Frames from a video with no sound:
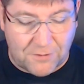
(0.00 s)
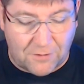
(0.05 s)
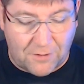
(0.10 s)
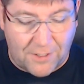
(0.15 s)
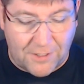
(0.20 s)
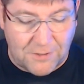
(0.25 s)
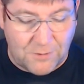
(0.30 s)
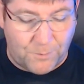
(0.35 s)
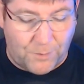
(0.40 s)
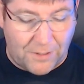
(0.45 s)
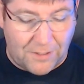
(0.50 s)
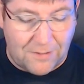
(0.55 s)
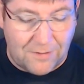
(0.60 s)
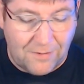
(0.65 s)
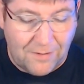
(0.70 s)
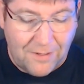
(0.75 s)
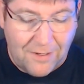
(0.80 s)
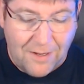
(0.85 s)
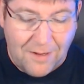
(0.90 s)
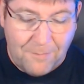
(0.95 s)
husband
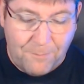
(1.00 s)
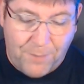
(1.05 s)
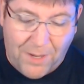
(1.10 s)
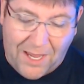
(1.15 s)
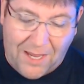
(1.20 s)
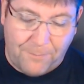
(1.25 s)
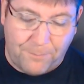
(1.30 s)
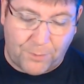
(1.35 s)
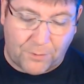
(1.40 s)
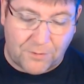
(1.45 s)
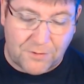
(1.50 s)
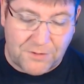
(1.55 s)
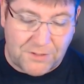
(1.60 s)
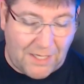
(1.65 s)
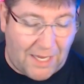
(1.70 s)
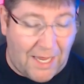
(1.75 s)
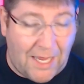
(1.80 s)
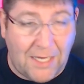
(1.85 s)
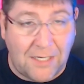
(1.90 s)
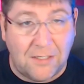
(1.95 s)
pampers
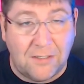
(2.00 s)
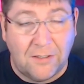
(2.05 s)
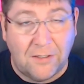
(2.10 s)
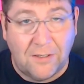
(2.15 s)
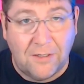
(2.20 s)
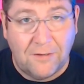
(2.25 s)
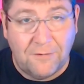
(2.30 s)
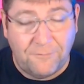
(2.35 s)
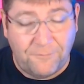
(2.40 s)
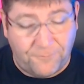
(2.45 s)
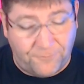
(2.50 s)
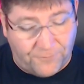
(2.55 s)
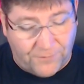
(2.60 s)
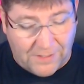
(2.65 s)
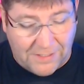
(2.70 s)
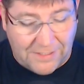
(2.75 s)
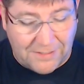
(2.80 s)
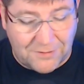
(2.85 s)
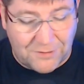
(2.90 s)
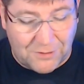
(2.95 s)
and
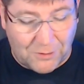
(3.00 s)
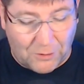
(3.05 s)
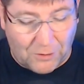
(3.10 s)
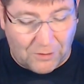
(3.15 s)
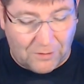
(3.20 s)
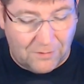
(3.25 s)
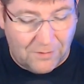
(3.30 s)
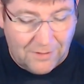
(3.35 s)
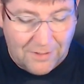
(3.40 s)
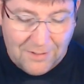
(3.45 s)
feeds her.